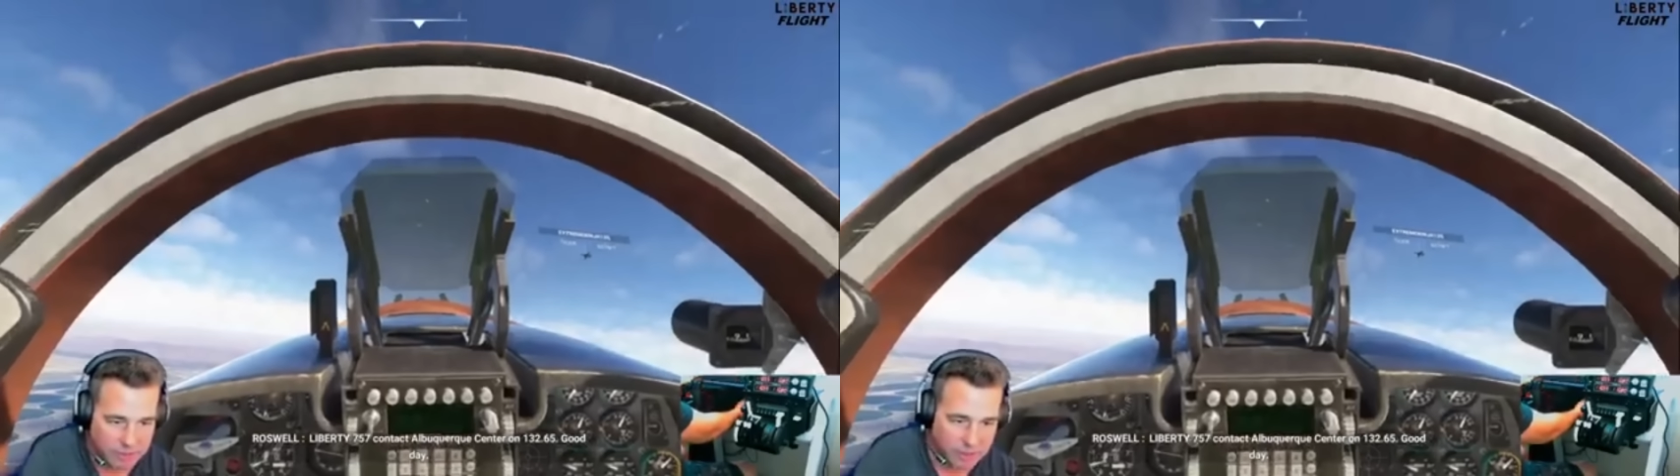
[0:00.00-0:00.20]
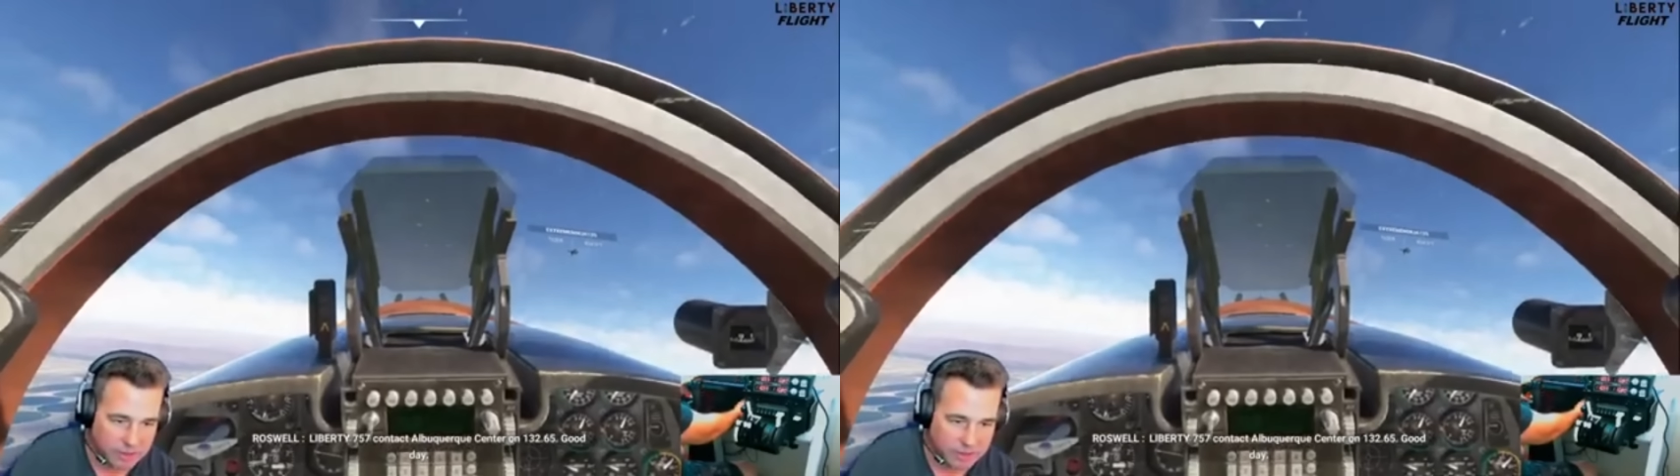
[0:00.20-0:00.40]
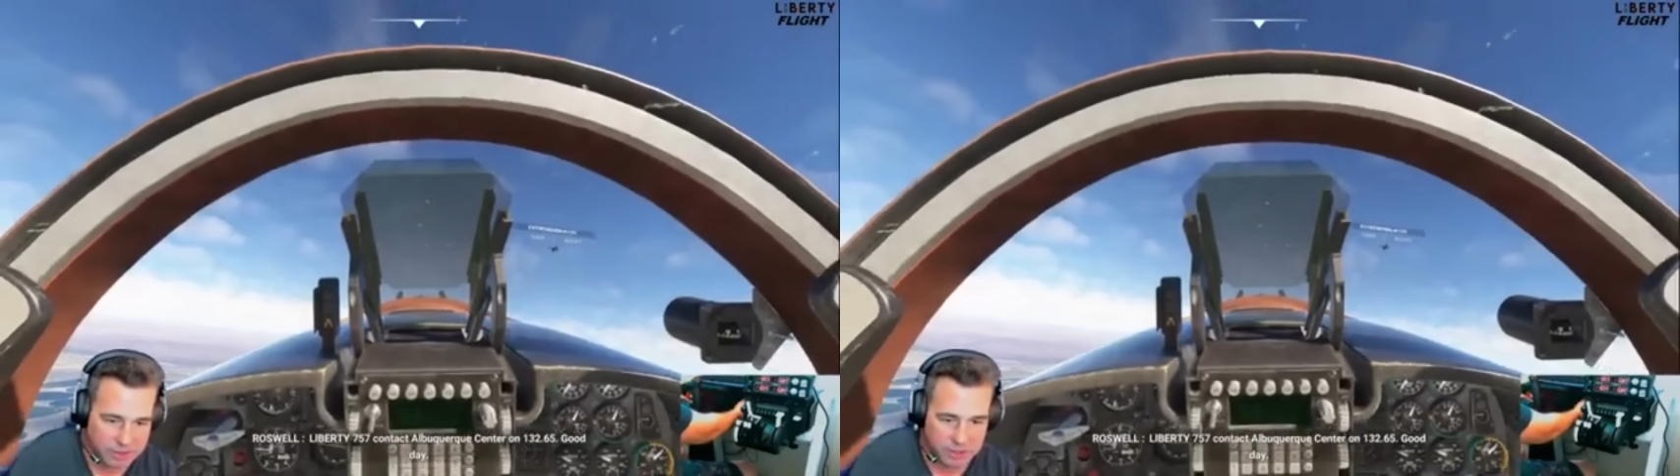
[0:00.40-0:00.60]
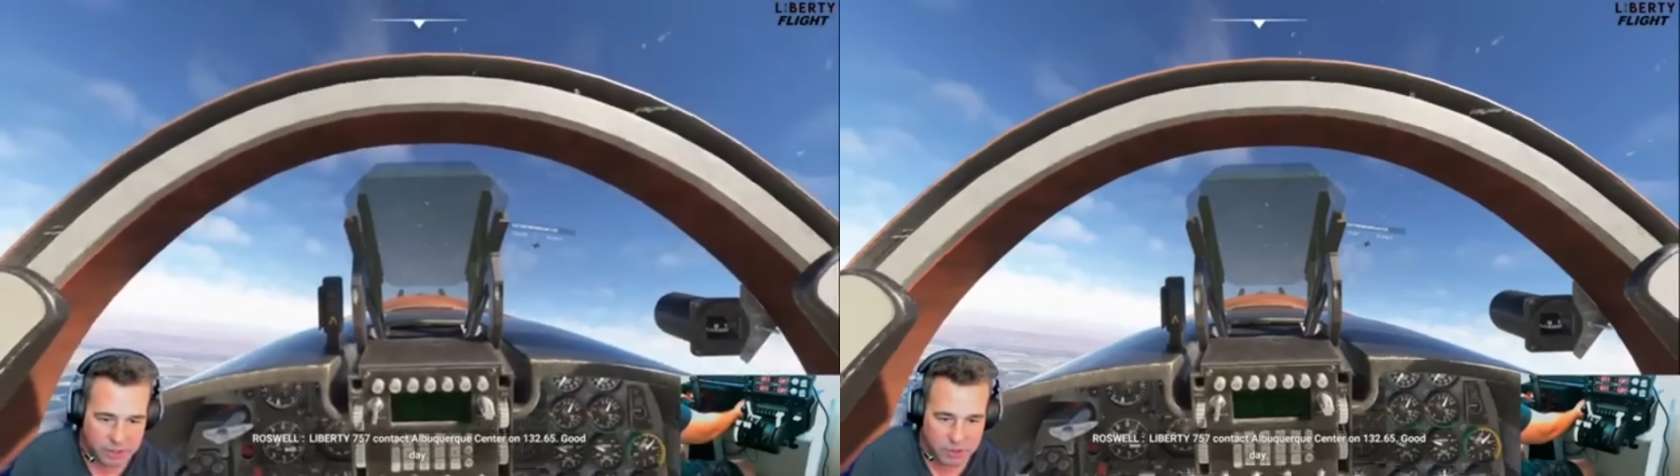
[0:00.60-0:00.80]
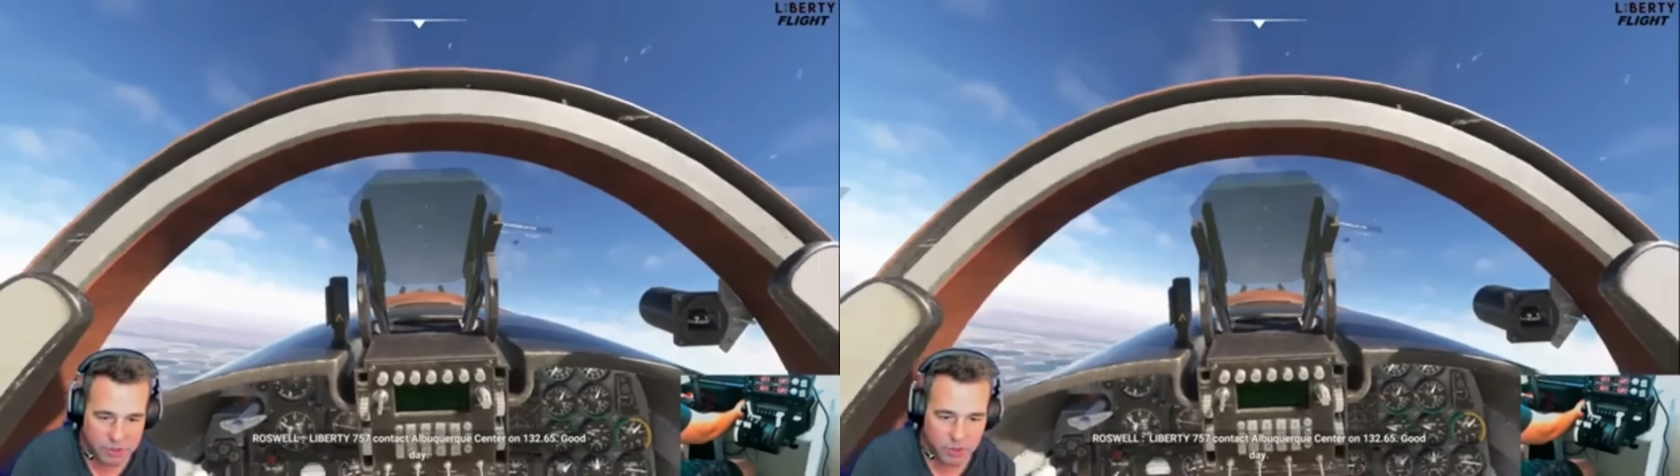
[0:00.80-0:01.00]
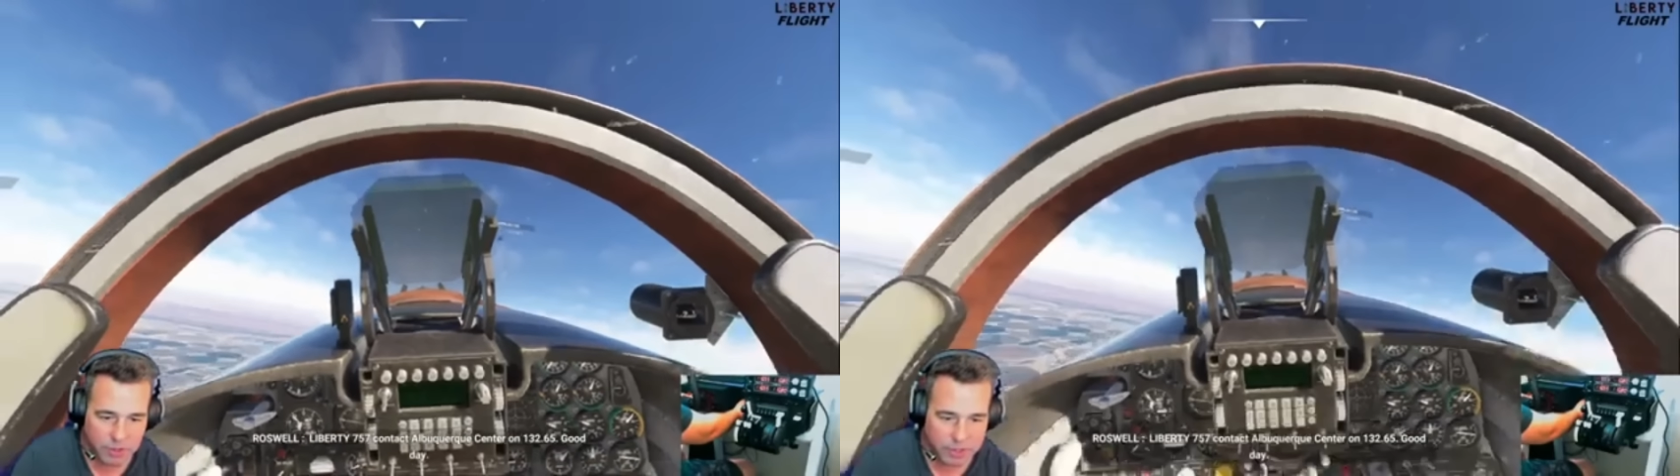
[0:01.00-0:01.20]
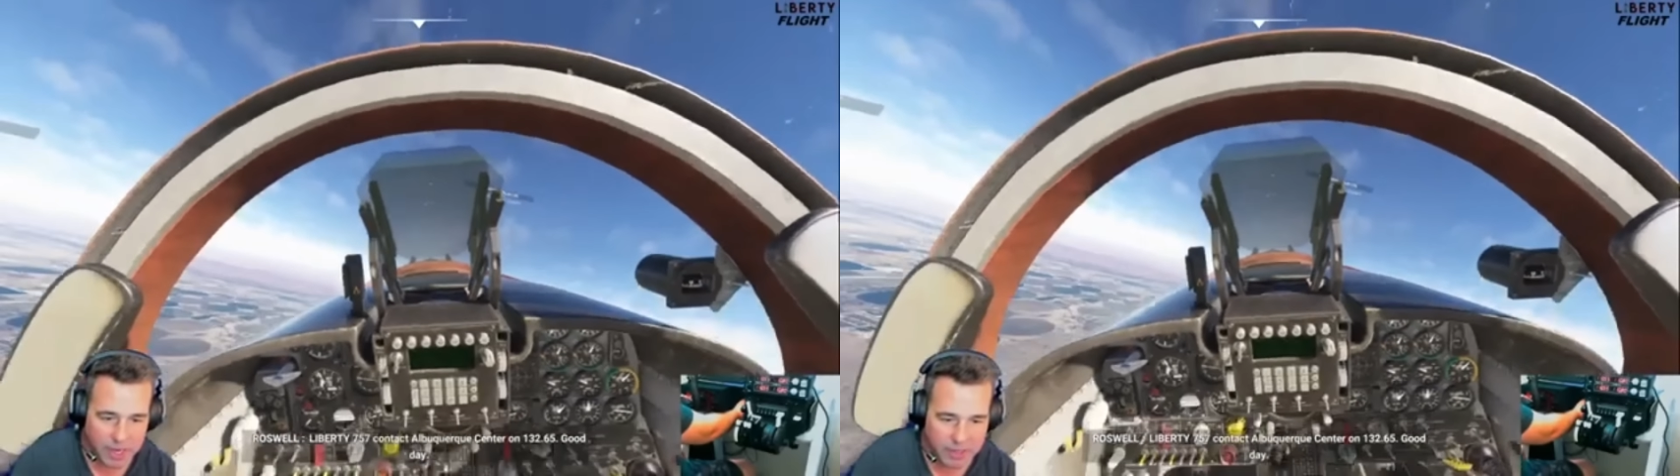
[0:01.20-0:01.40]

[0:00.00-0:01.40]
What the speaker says: This thing is cool. I